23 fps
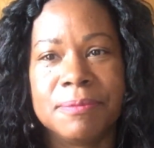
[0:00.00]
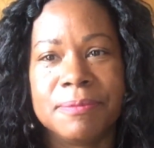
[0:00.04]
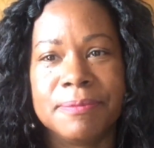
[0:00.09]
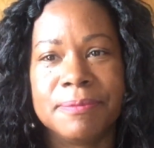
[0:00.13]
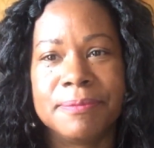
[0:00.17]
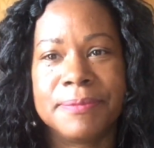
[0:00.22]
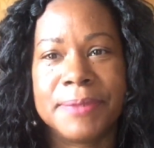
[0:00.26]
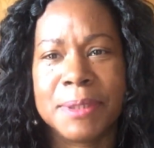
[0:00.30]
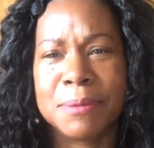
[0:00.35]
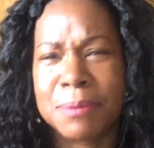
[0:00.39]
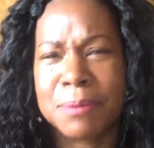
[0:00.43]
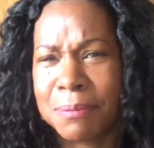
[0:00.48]

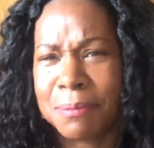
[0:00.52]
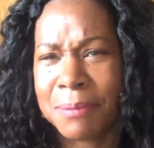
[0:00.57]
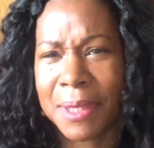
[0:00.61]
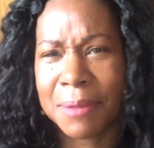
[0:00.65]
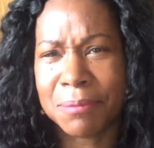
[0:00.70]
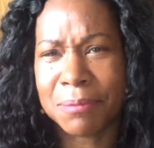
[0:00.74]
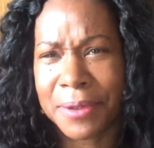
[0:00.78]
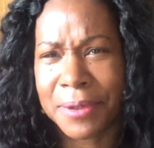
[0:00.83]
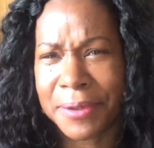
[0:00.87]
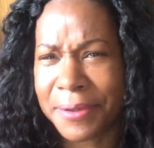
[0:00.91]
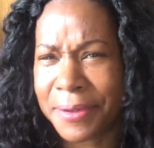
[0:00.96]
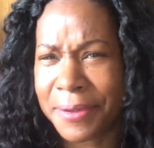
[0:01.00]
people may
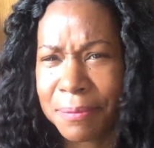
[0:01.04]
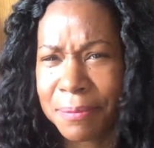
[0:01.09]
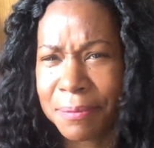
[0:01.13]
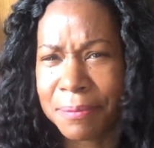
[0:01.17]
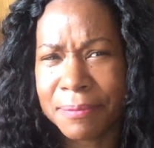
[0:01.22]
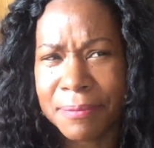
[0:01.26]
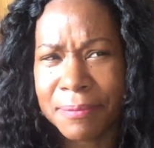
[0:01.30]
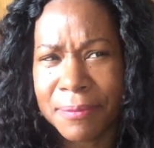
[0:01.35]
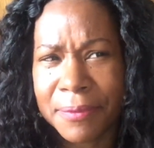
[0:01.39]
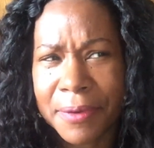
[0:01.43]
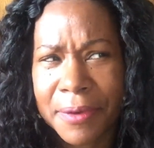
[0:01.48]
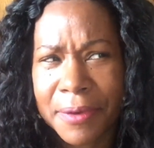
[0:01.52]
murder
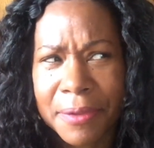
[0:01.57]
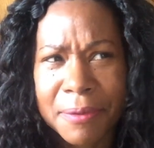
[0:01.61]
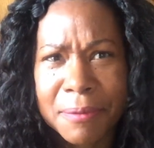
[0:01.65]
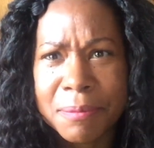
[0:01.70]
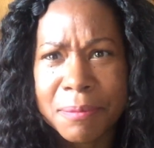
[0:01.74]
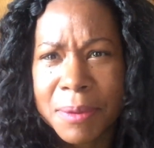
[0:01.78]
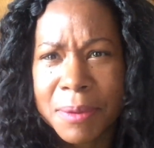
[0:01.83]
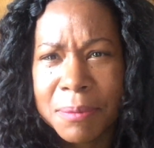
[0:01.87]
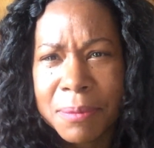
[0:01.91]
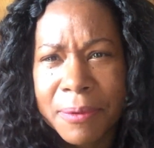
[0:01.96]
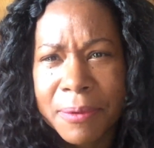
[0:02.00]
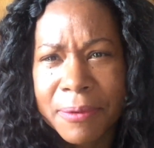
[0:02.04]
other
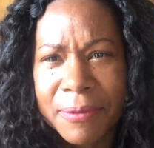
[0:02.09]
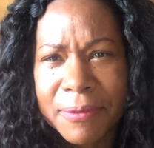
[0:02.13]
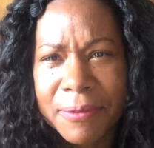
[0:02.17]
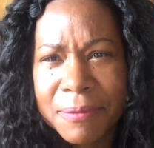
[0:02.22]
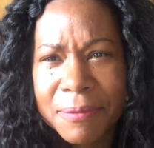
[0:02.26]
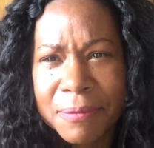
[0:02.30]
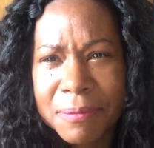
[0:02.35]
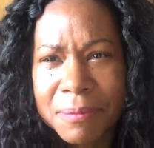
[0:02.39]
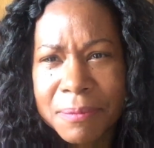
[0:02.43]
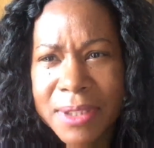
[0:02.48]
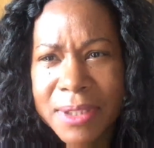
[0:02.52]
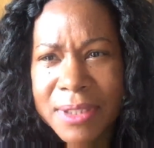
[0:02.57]
people
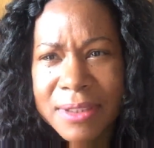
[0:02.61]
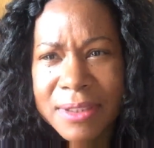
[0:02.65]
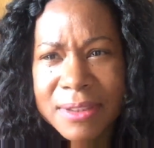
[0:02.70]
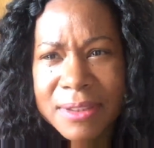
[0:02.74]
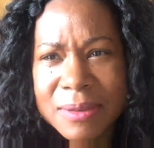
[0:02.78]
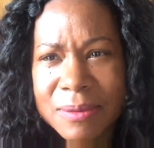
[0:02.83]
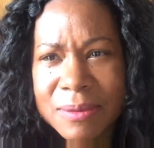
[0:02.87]
because